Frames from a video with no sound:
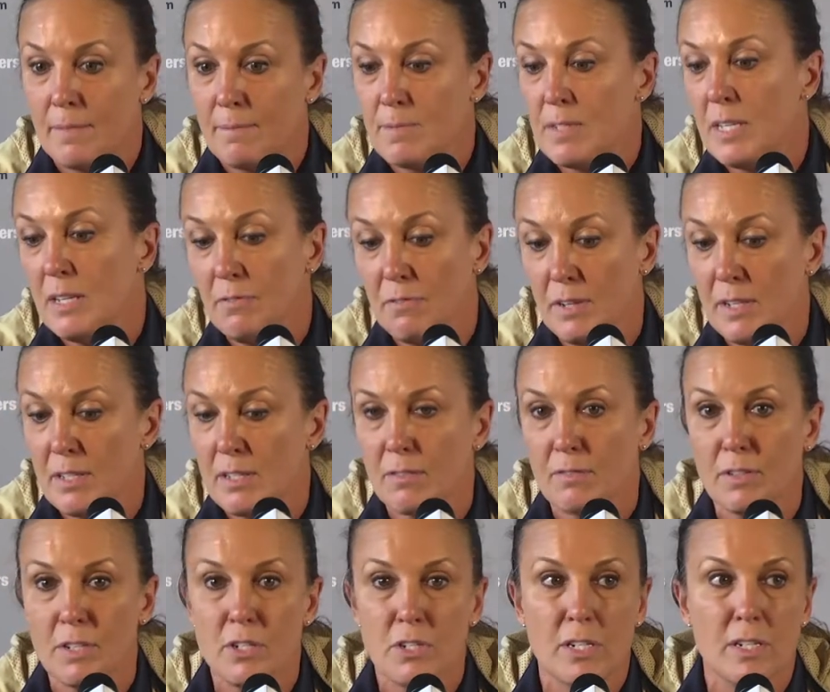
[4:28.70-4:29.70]

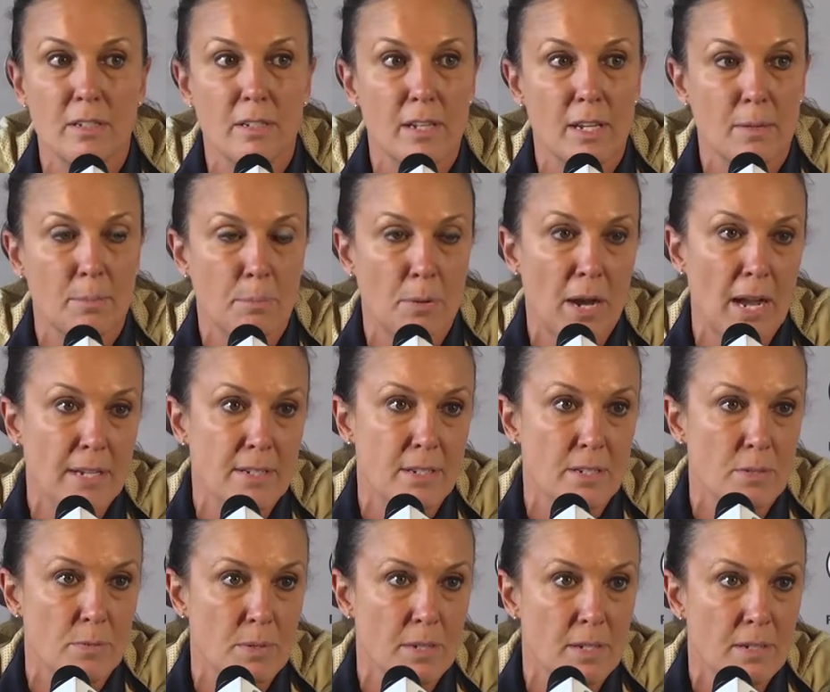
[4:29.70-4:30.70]
defensively. She in
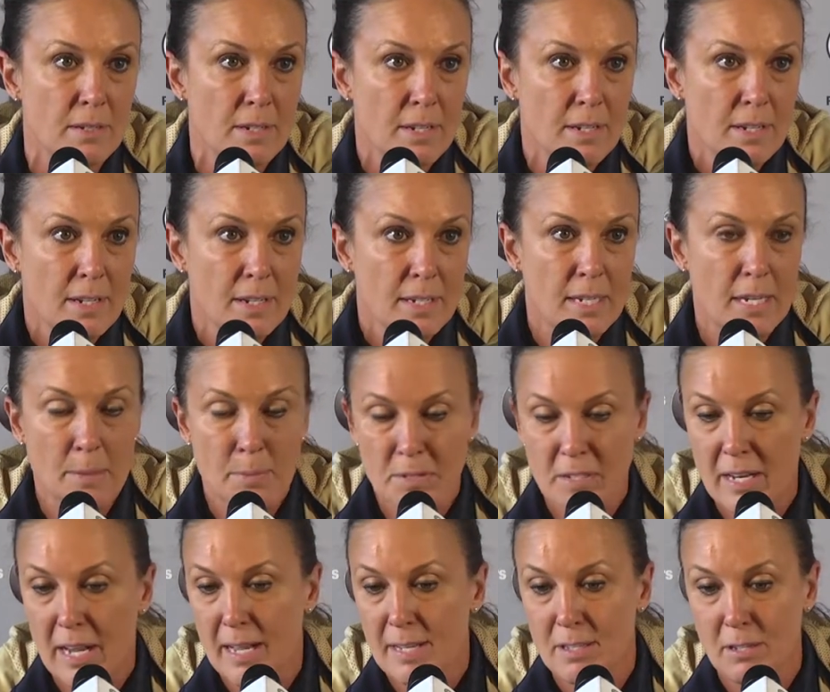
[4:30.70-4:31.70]
practice, we keep
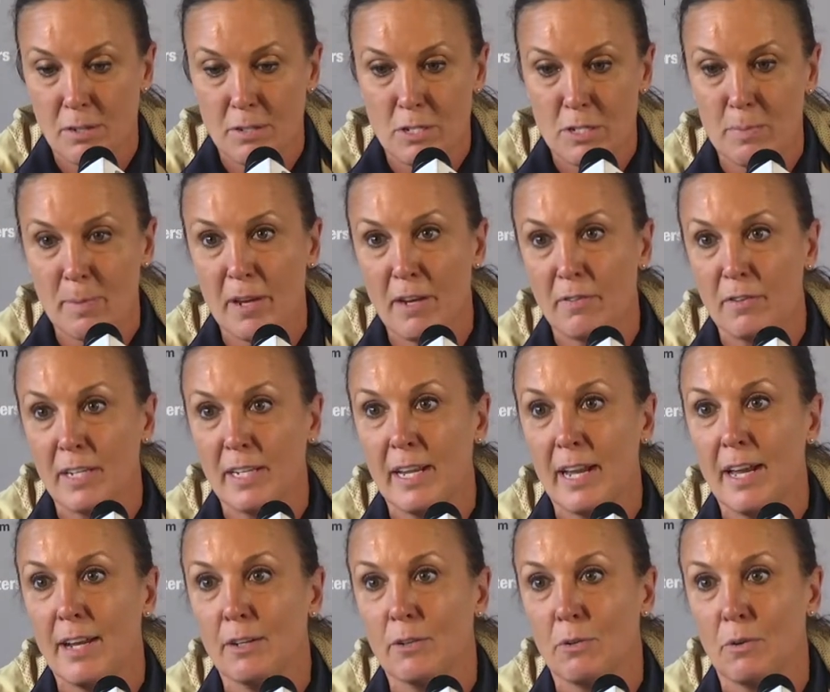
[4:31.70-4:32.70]
stats on just about every
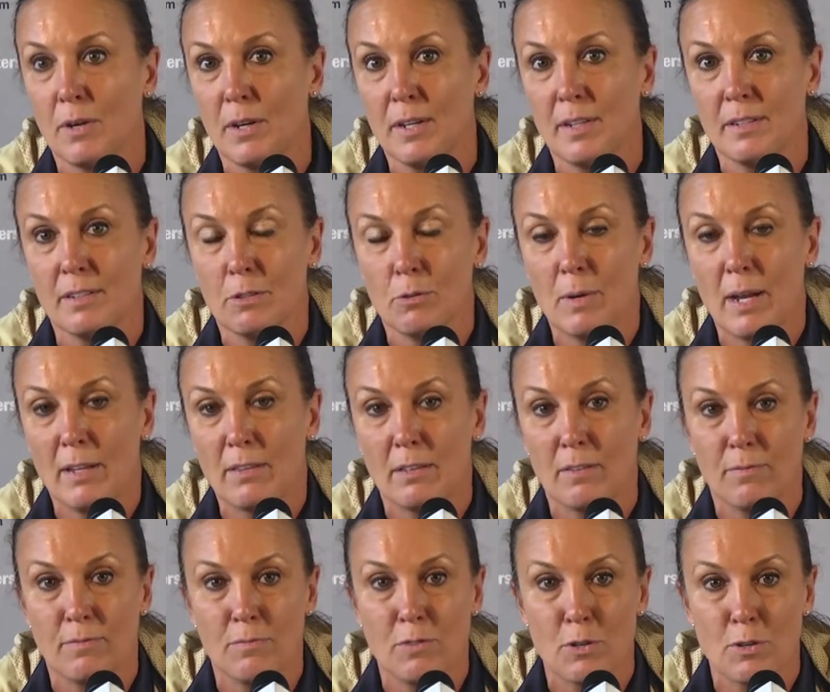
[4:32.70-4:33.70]
category, and throughout the
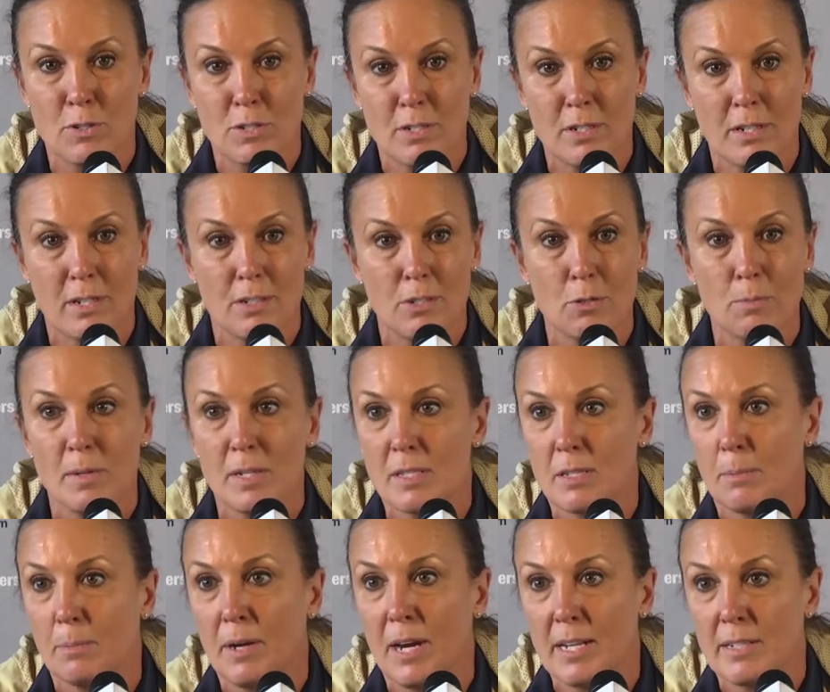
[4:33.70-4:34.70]
first 2 months
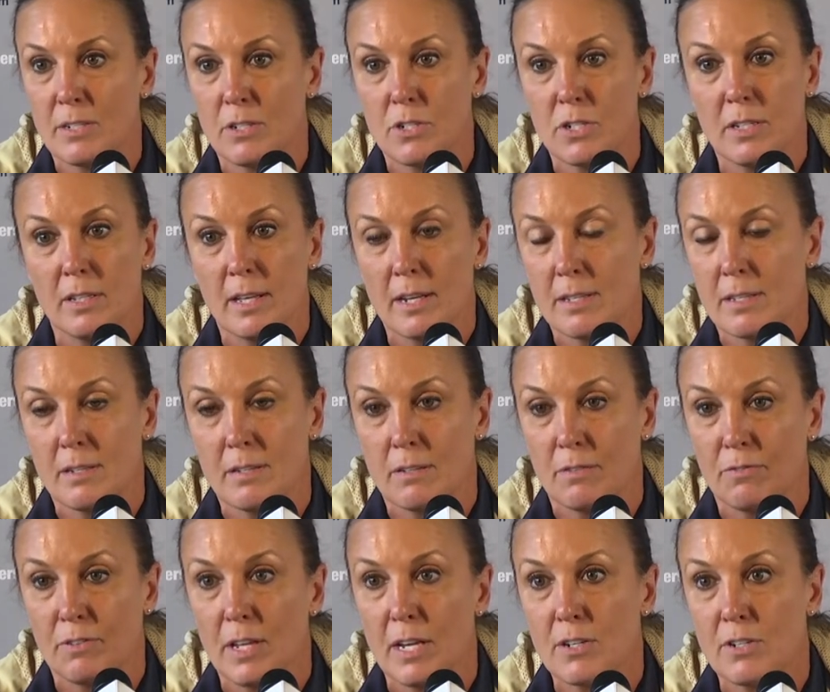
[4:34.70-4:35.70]
of practice, she led us in
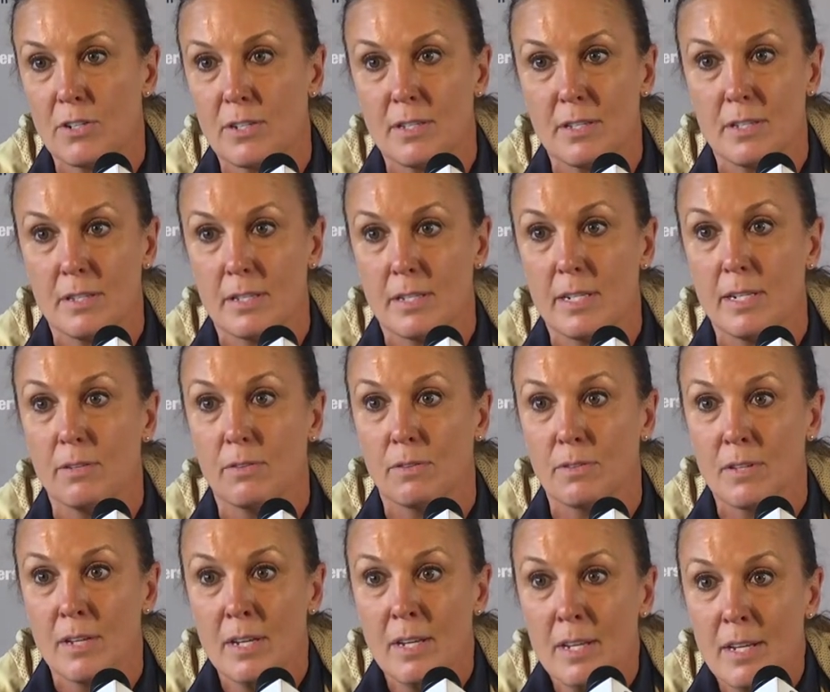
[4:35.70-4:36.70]
deflections and
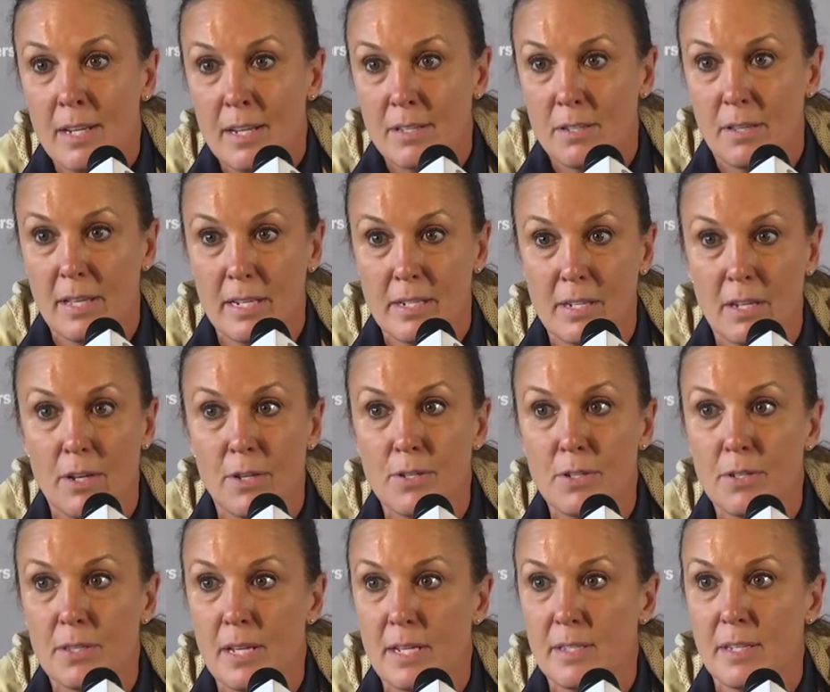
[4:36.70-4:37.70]
steals. So that tells
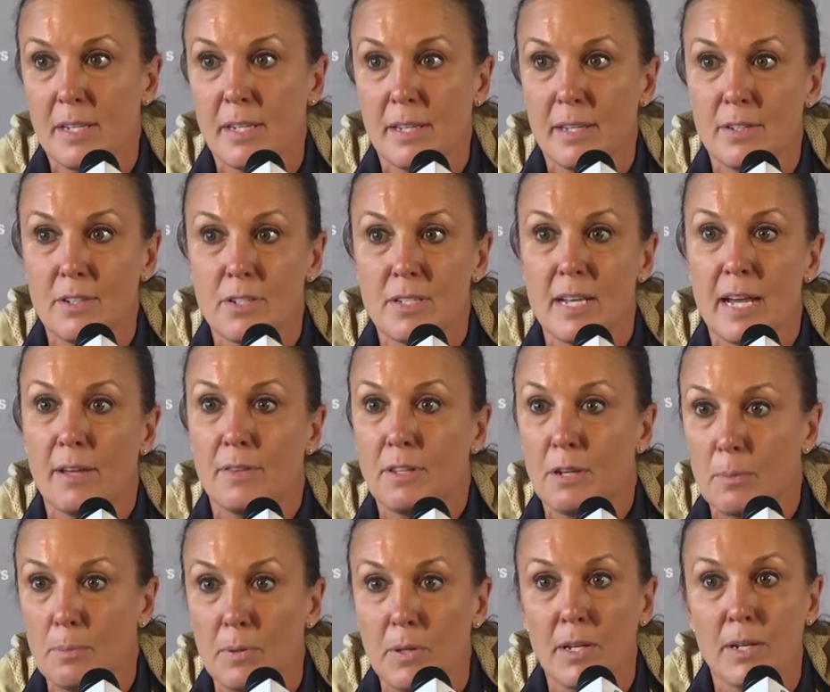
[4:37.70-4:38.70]
you that's a kid just out
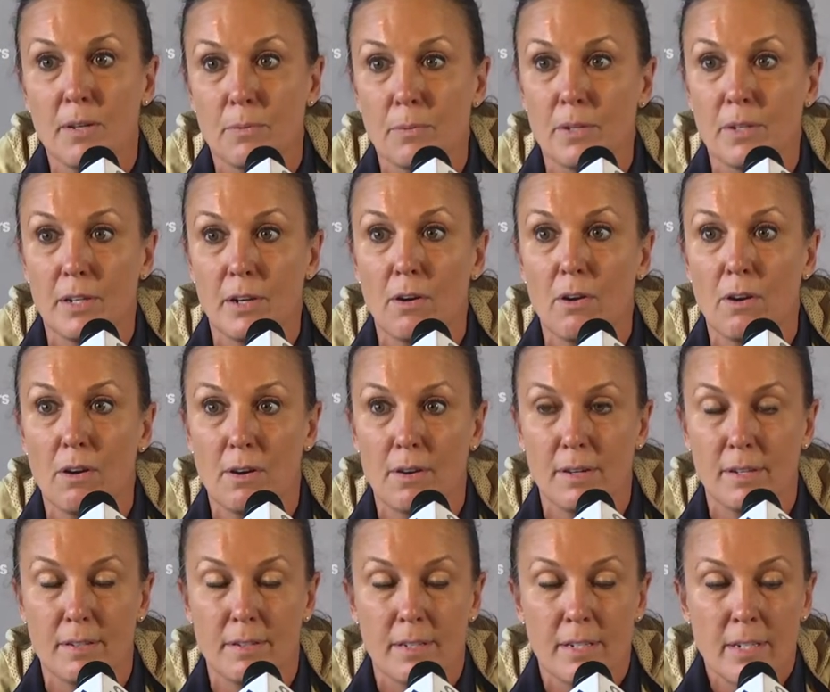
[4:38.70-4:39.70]
there playing really hard,
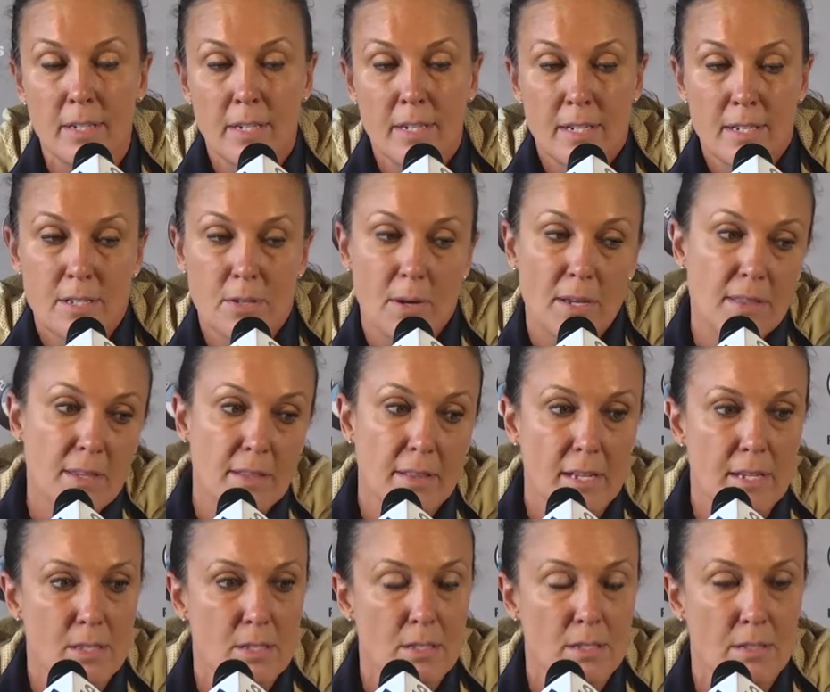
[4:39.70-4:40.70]
and so I think
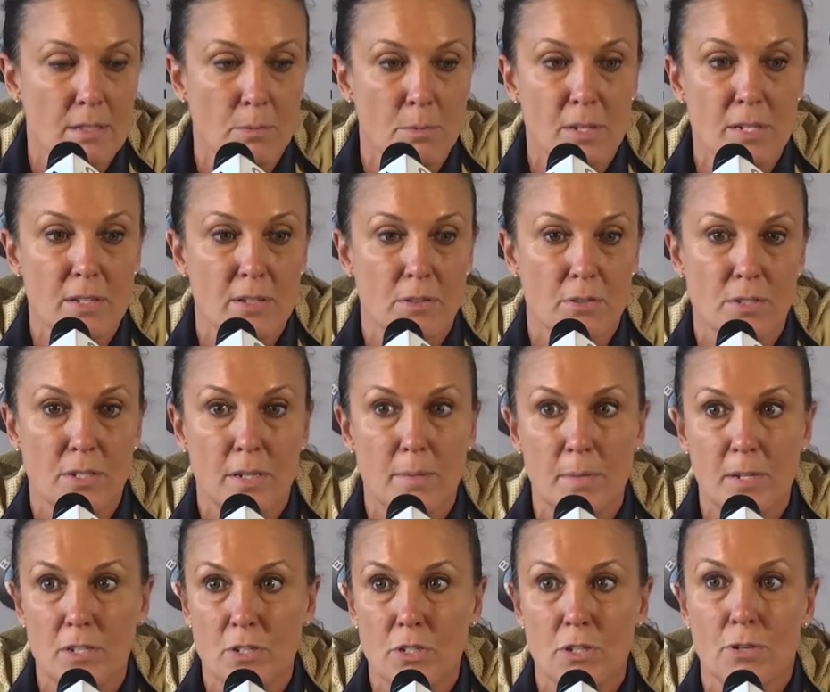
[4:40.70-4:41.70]
that's the reason her
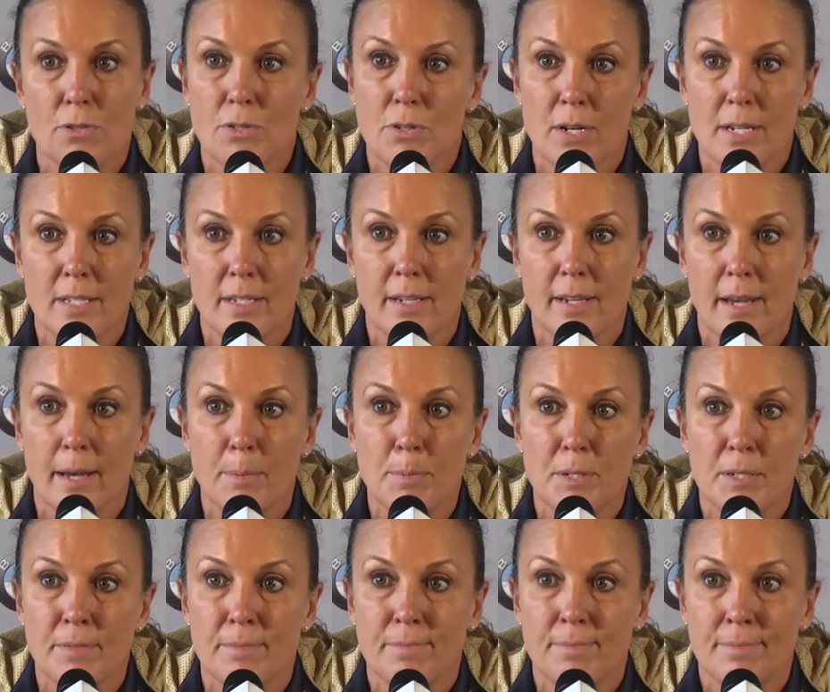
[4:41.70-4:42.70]
teammates chose her as a
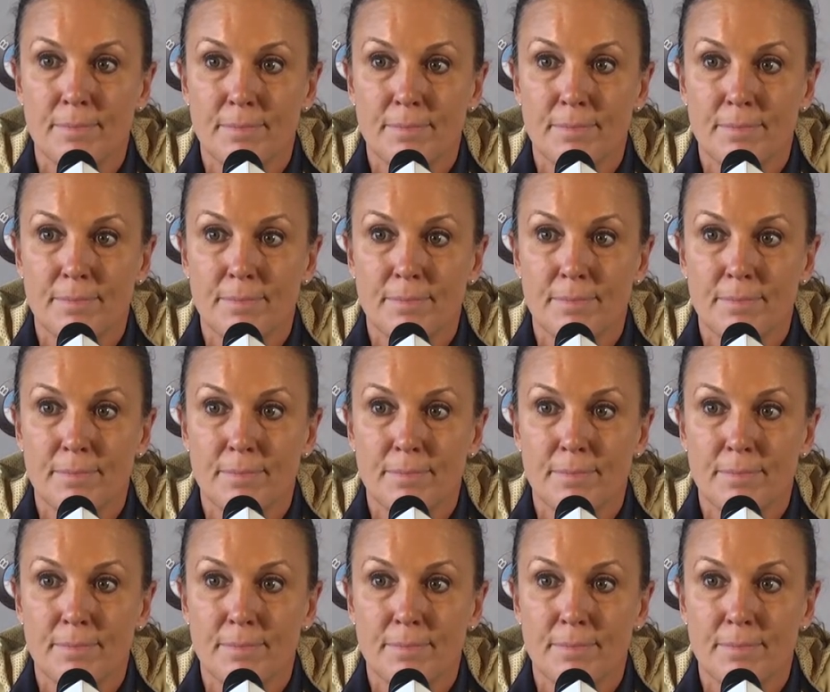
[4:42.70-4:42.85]
captain.